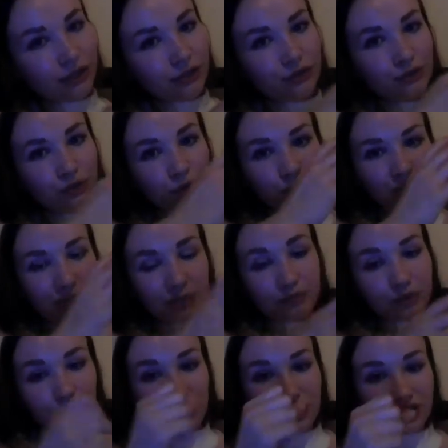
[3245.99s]
to be able
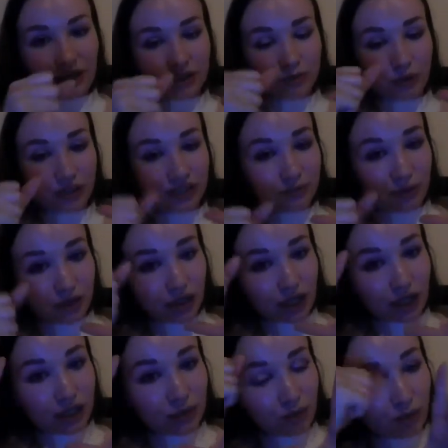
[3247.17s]
to scan pretty much
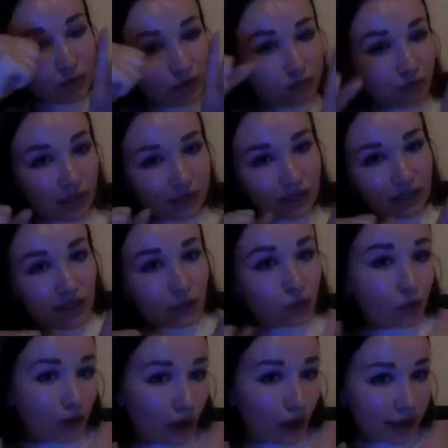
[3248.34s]
any body part that I
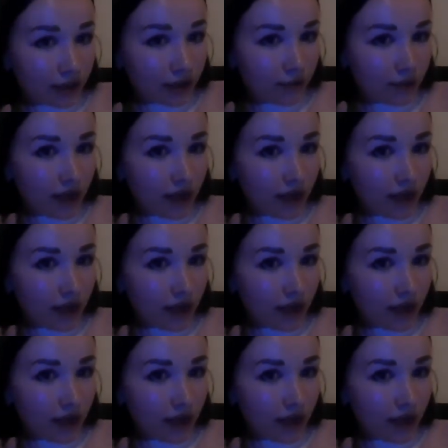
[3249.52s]
would like.